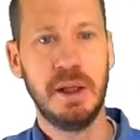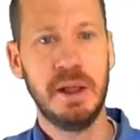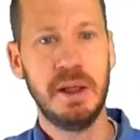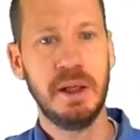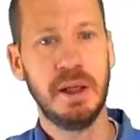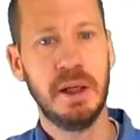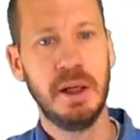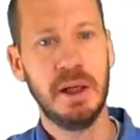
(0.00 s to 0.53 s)

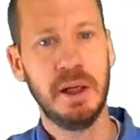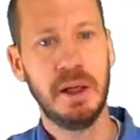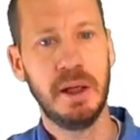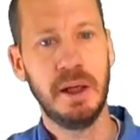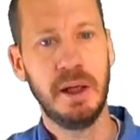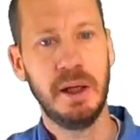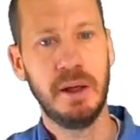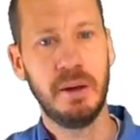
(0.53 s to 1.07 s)
and uh,
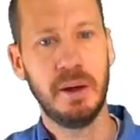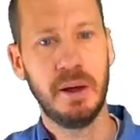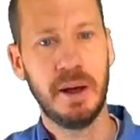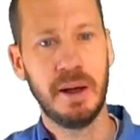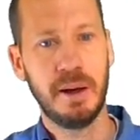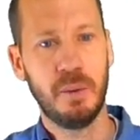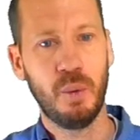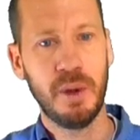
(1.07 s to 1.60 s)
and
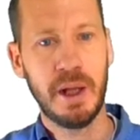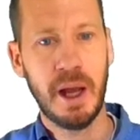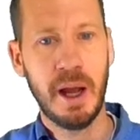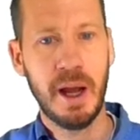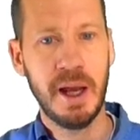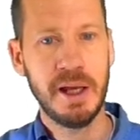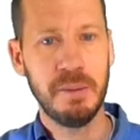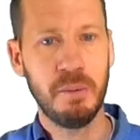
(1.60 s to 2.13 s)
with
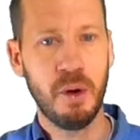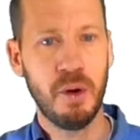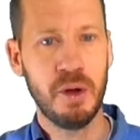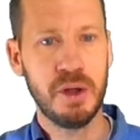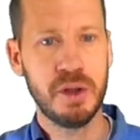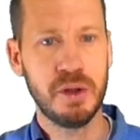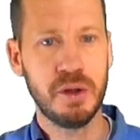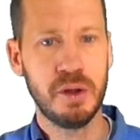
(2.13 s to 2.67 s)
high
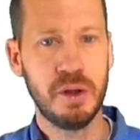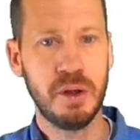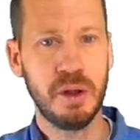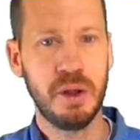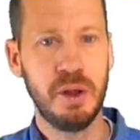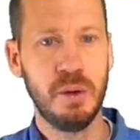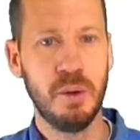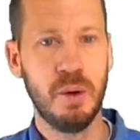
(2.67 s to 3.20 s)
moisture,
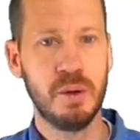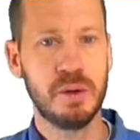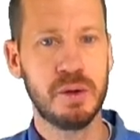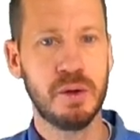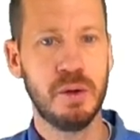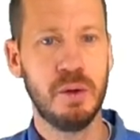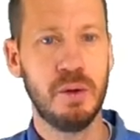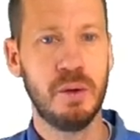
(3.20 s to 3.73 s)
you
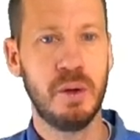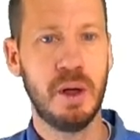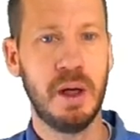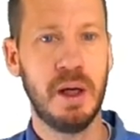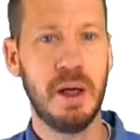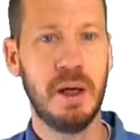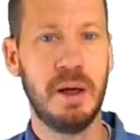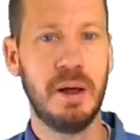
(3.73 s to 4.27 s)
also
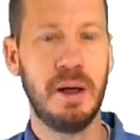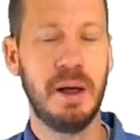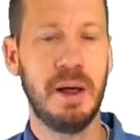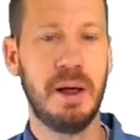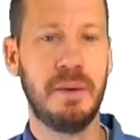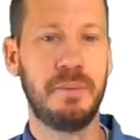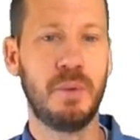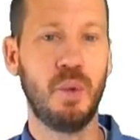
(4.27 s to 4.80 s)

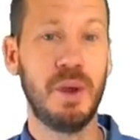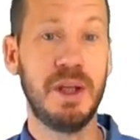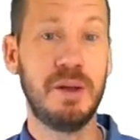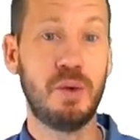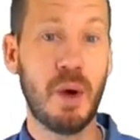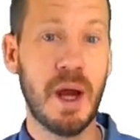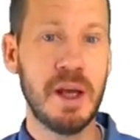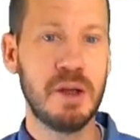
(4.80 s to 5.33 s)
uh, um,
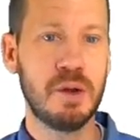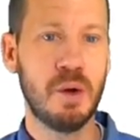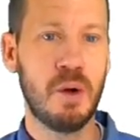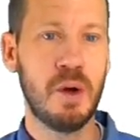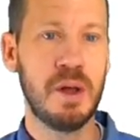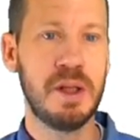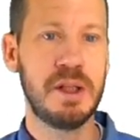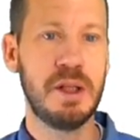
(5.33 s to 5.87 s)
with dry
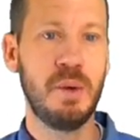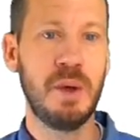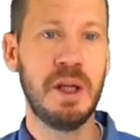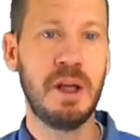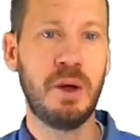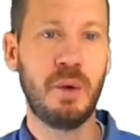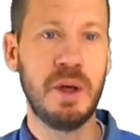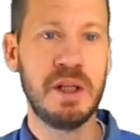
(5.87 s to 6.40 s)
soils you
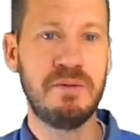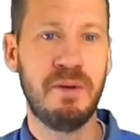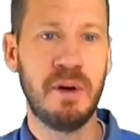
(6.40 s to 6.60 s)
increase